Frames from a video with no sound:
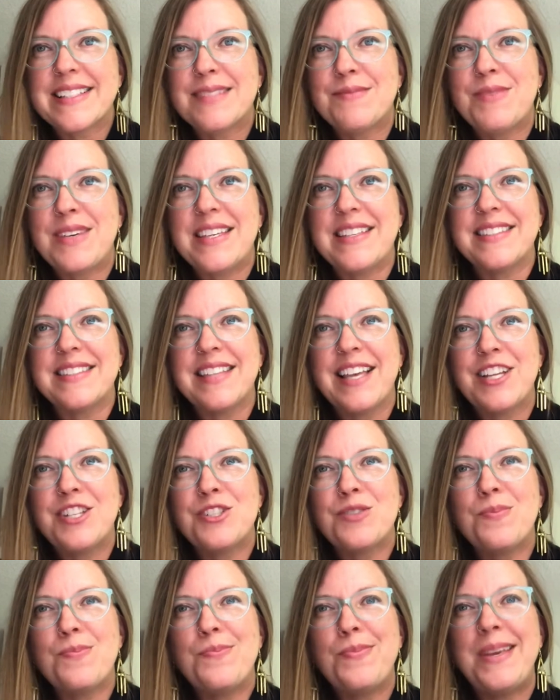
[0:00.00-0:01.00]
me
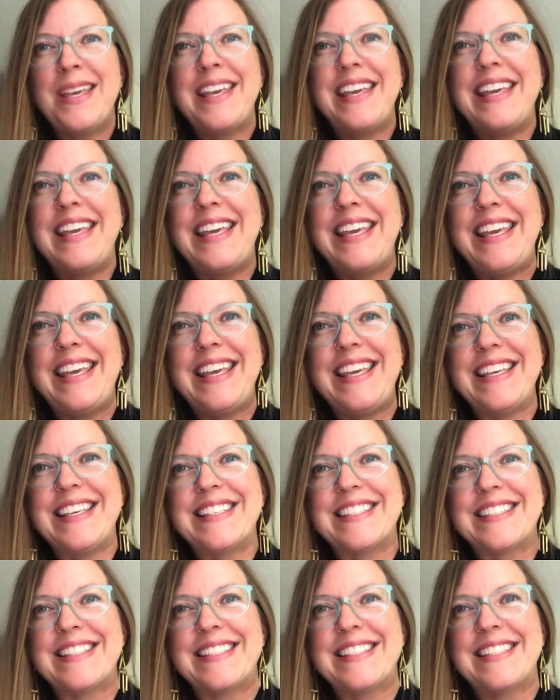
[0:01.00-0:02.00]
such
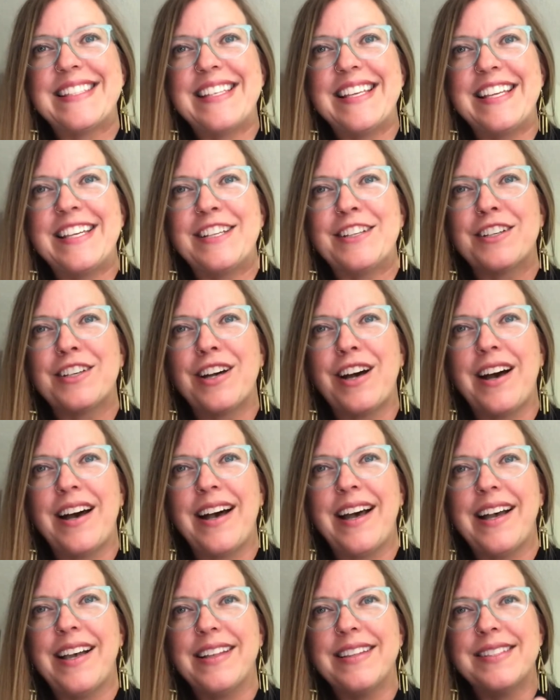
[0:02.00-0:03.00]
peace in
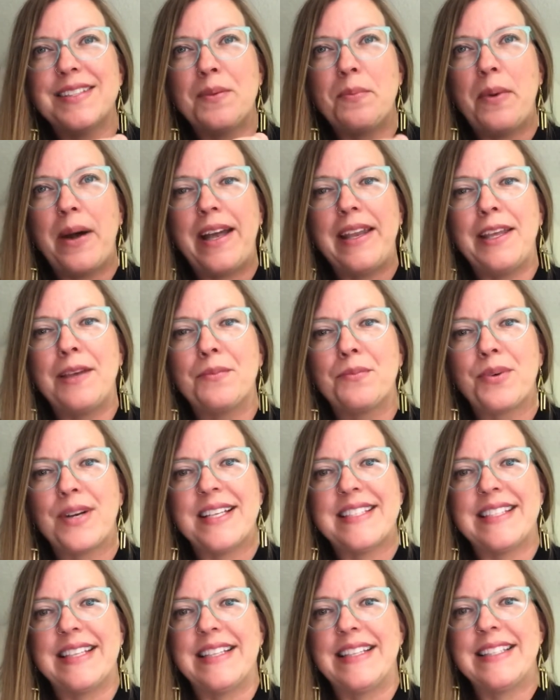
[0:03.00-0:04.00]
God's abiding
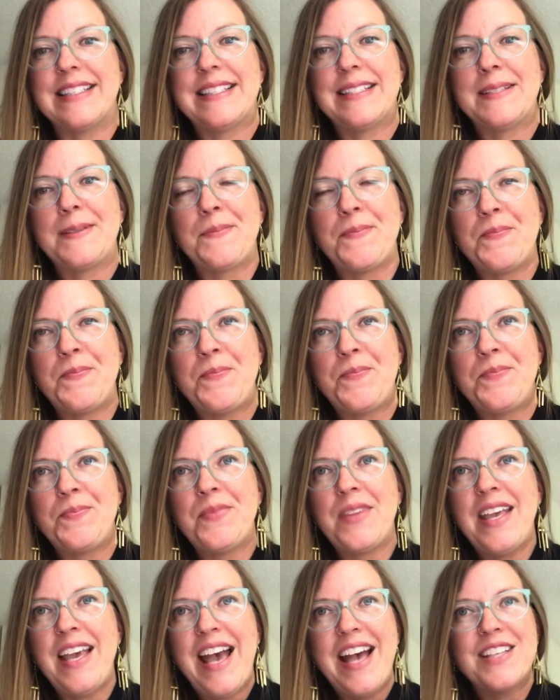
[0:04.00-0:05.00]
presence.
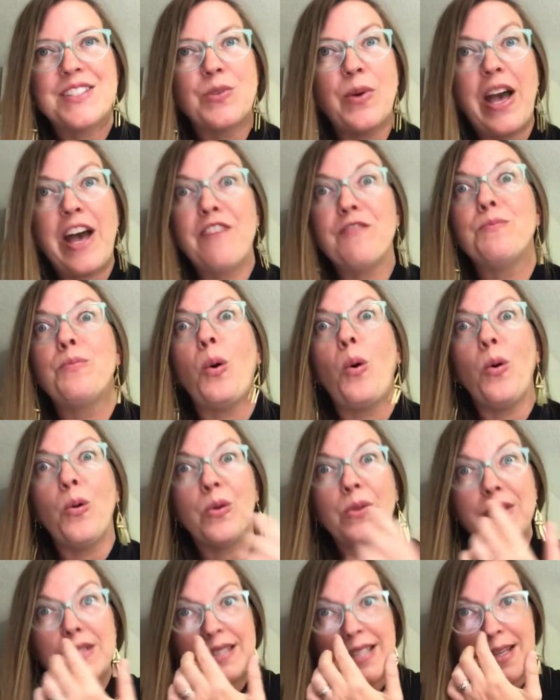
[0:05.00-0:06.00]
So I have
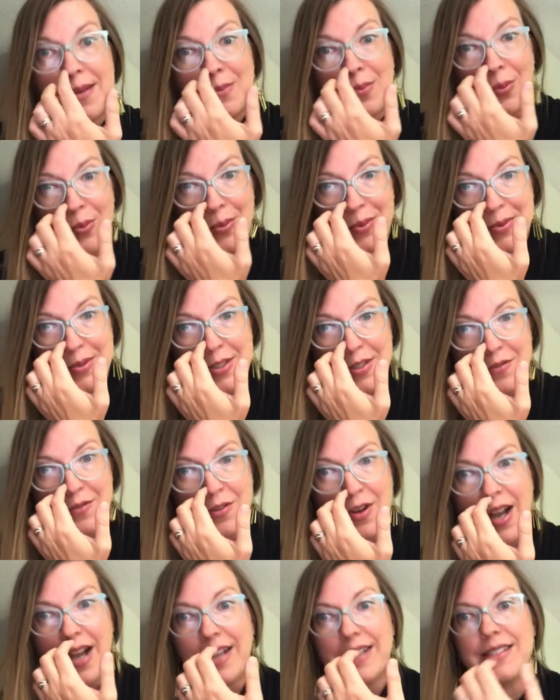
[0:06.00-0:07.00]
bowls and bowls of
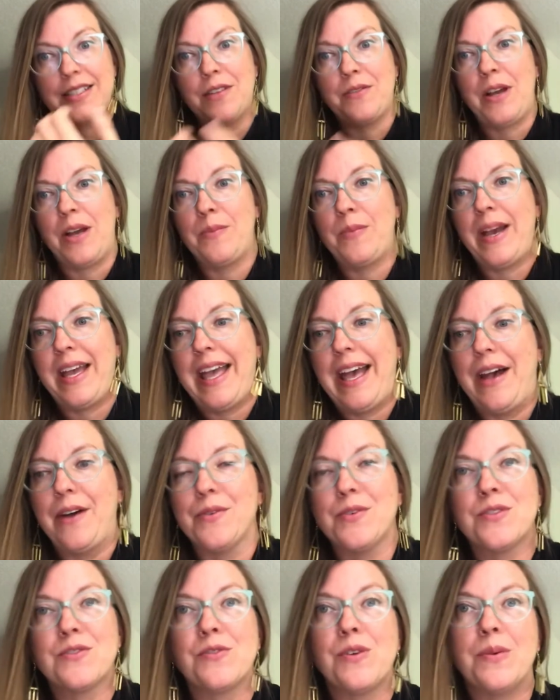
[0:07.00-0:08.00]
rocks around my
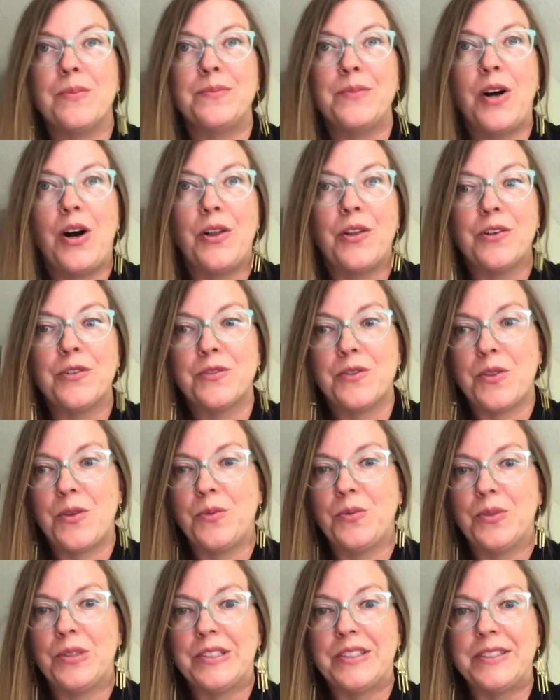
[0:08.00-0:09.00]
house from all over the
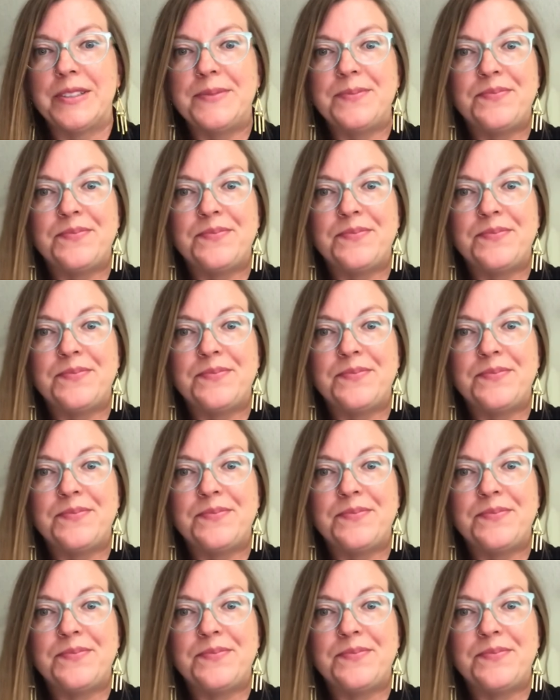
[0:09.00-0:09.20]
world.